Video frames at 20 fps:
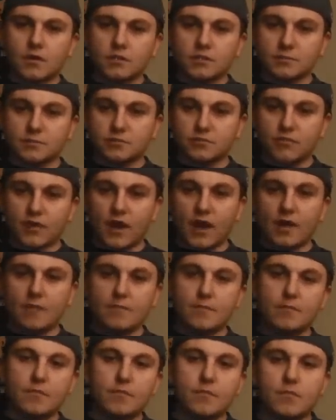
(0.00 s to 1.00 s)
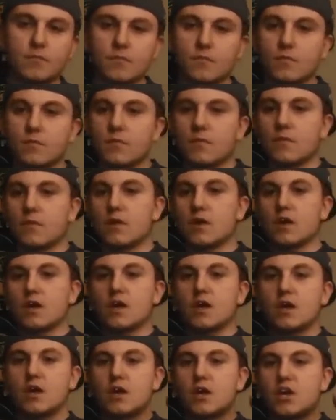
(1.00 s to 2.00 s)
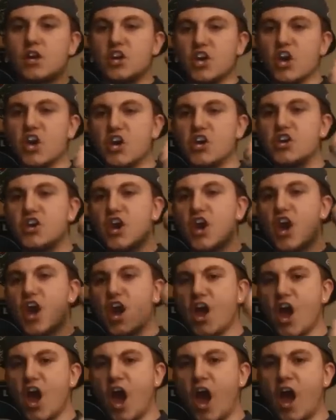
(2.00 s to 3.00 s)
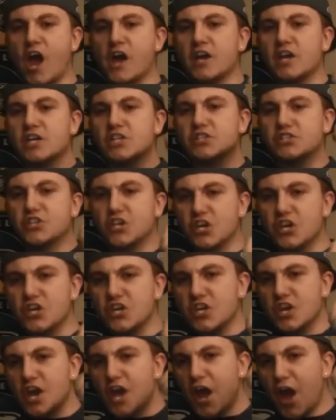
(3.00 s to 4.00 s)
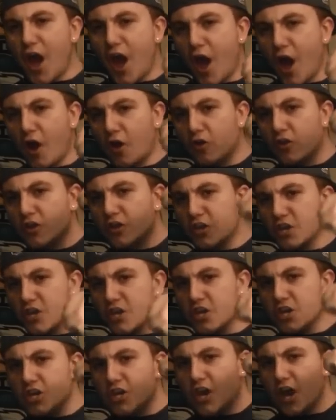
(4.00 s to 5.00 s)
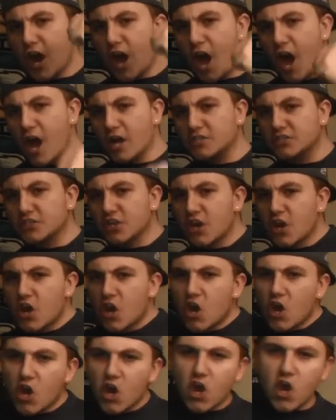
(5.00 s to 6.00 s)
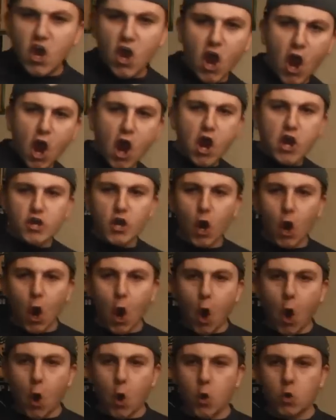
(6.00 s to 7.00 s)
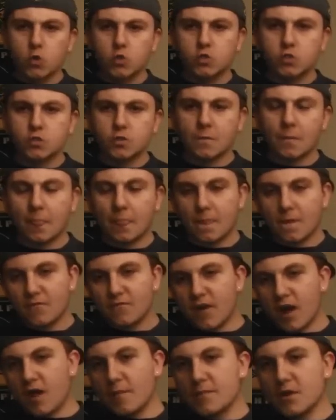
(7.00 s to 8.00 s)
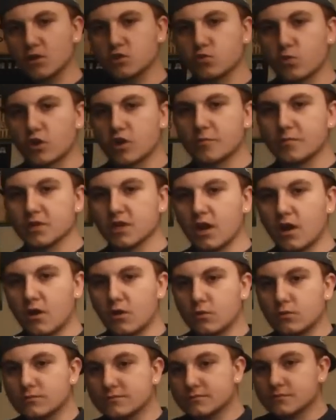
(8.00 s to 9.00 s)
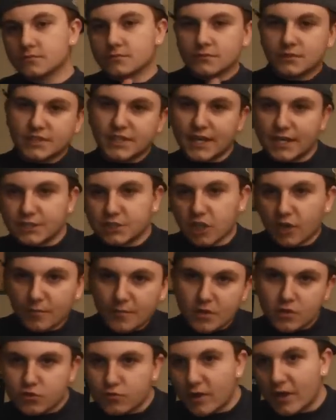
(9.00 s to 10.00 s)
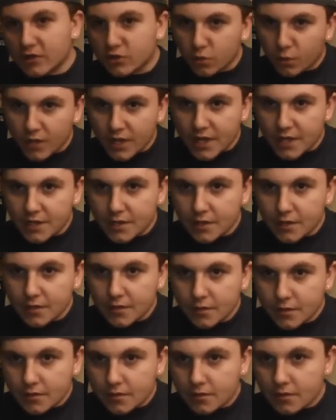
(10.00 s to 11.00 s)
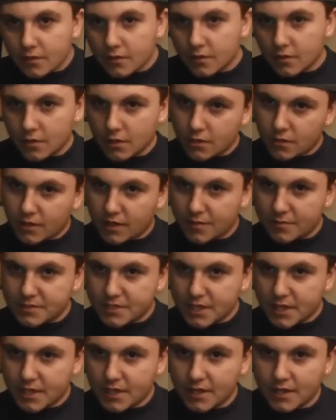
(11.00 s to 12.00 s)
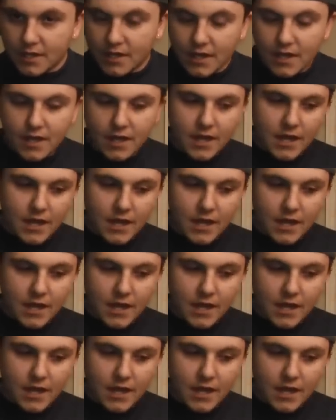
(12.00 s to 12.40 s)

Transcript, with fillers: Subscribe. E-A-G-L-E-S. Eagles. Follow me on Twitter below. Catch up with me throughout the week. You know what I'm saying?